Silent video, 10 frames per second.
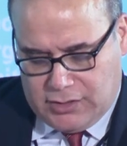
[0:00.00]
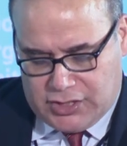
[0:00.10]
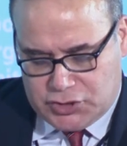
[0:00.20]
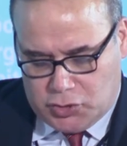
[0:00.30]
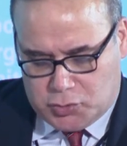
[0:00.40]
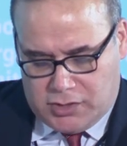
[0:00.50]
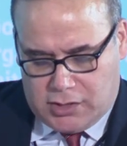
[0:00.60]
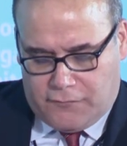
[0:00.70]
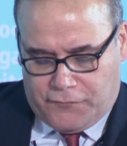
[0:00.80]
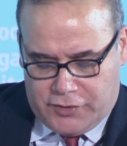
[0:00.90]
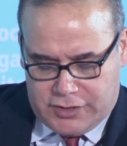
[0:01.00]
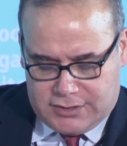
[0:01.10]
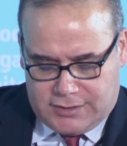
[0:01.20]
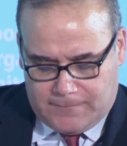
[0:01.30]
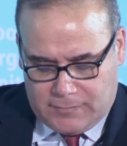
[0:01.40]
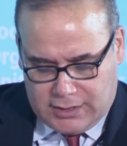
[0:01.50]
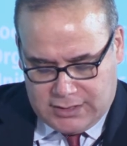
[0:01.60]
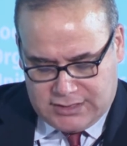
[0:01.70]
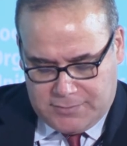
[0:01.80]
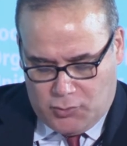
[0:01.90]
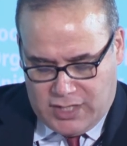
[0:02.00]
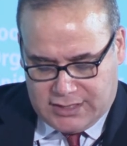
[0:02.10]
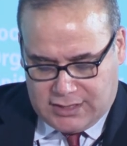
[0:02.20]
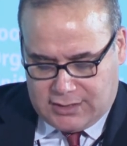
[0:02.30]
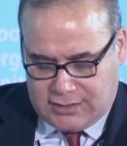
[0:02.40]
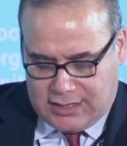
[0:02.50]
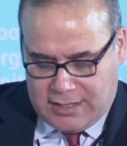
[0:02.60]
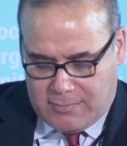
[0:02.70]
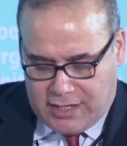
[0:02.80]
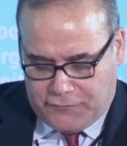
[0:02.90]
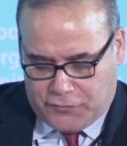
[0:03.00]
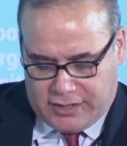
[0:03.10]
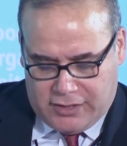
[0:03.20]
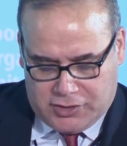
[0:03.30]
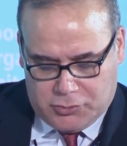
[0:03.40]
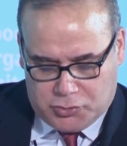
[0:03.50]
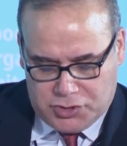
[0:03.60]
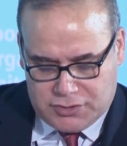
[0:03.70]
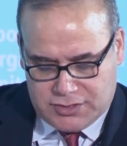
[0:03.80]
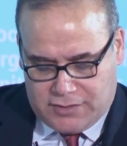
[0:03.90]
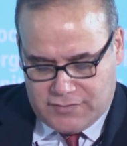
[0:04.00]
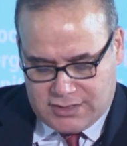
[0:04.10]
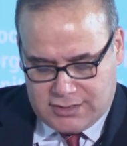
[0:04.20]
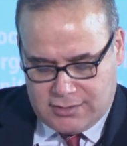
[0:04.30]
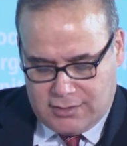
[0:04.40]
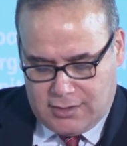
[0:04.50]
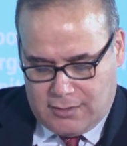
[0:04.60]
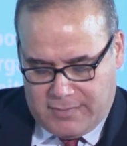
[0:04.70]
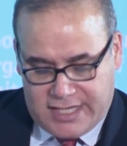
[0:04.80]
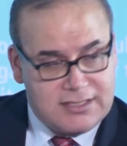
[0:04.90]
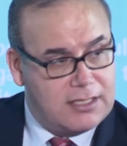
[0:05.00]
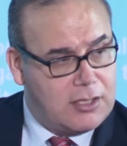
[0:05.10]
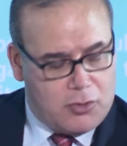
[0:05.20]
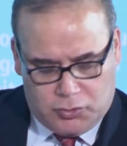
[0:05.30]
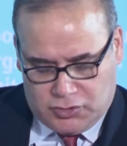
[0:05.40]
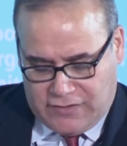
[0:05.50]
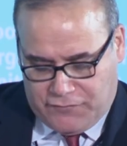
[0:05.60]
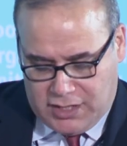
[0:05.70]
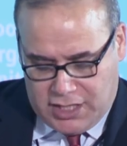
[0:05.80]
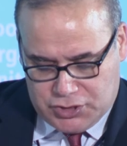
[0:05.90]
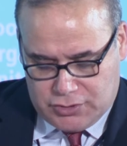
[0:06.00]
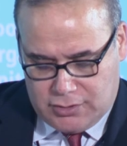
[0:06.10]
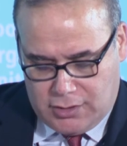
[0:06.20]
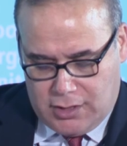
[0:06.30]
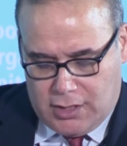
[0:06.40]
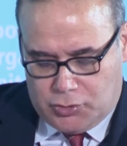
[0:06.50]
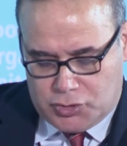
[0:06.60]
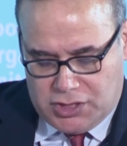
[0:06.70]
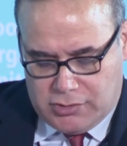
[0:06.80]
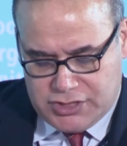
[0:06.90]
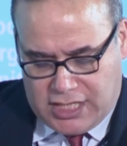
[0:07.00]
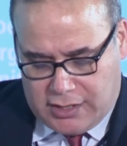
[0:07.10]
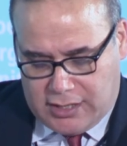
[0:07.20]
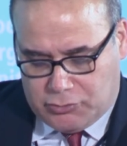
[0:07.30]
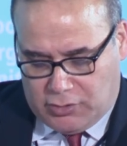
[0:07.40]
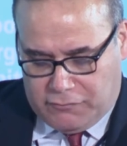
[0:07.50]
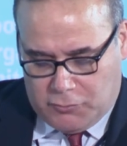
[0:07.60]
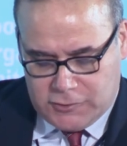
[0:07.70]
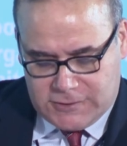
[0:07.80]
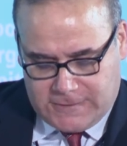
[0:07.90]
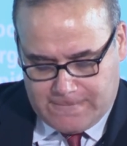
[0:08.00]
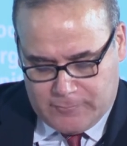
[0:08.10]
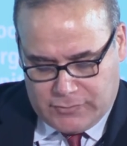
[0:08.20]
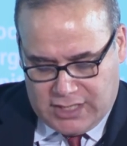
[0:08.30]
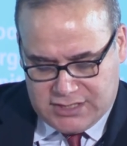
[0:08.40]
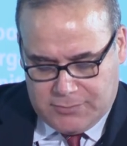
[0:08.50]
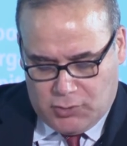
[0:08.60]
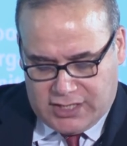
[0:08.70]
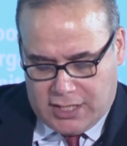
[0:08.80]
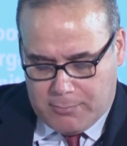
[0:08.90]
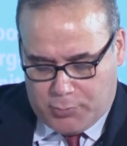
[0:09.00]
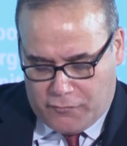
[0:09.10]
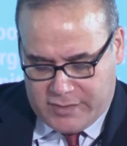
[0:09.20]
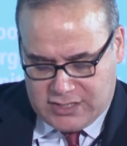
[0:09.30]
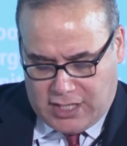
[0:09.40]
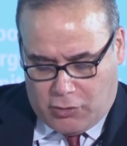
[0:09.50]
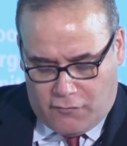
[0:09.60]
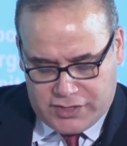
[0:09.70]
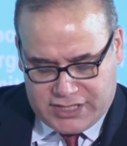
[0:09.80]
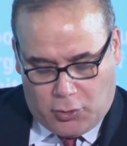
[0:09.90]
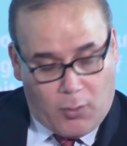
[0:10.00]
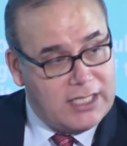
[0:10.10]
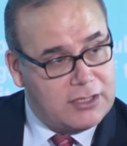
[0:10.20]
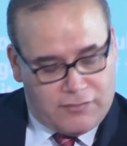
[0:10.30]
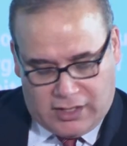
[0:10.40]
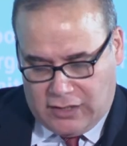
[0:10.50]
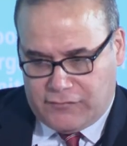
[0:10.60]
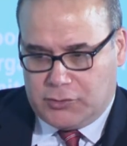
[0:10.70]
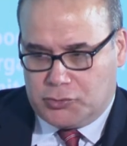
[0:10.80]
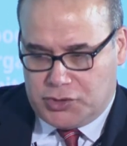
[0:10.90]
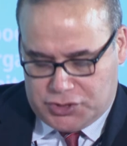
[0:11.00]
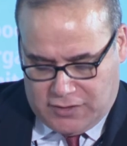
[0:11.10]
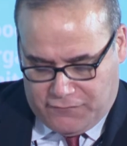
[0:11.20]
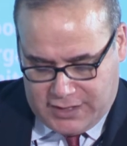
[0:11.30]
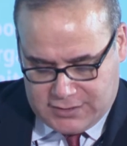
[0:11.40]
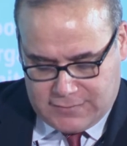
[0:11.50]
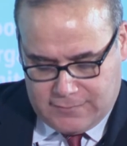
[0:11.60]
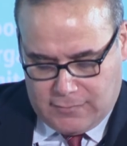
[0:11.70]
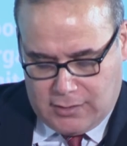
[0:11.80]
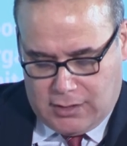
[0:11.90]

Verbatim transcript: The results were, first, stimulated the demand for health and nutrition services by extending Juntos affiliation to children younger than 12 months, stimulated improvement in the coverage and quality of the health and nutrition effects,